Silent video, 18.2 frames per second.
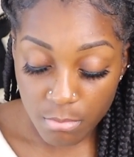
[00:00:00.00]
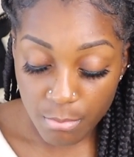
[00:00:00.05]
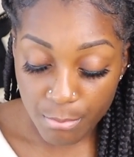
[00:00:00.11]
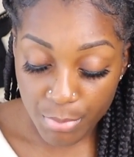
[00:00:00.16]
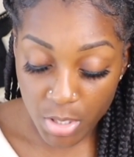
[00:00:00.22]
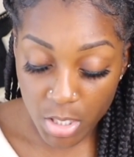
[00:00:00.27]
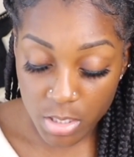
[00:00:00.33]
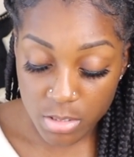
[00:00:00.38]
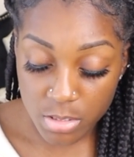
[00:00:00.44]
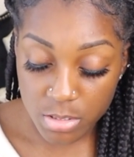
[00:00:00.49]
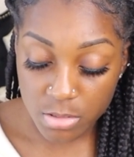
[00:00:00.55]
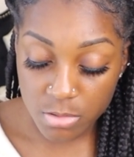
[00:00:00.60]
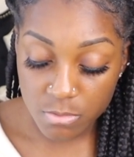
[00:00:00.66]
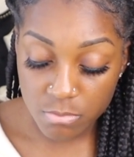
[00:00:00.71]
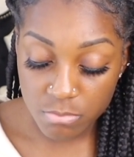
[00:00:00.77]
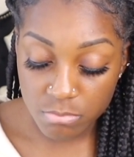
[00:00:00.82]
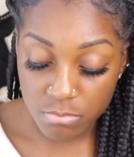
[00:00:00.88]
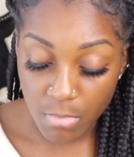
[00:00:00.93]
But
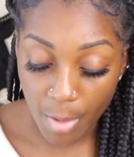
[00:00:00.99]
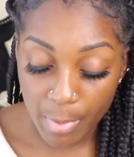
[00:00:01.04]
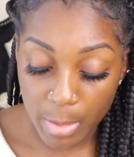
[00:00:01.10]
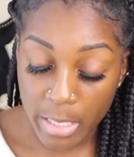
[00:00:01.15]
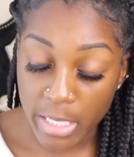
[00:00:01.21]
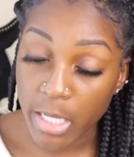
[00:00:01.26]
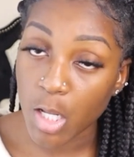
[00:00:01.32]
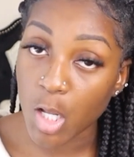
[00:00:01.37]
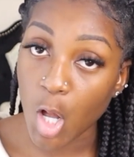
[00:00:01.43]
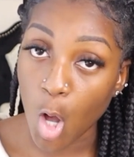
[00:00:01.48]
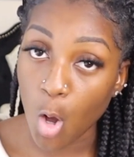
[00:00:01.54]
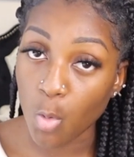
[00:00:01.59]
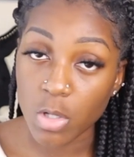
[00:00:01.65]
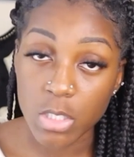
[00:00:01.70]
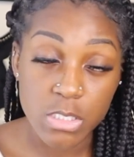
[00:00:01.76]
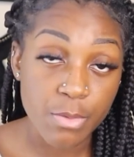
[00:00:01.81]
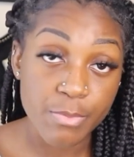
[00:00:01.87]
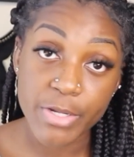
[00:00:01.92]
I'm gonna let it go
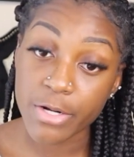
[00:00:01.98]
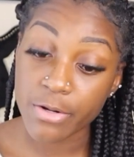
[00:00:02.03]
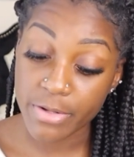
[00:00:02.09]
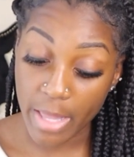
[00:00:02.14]
because I'm here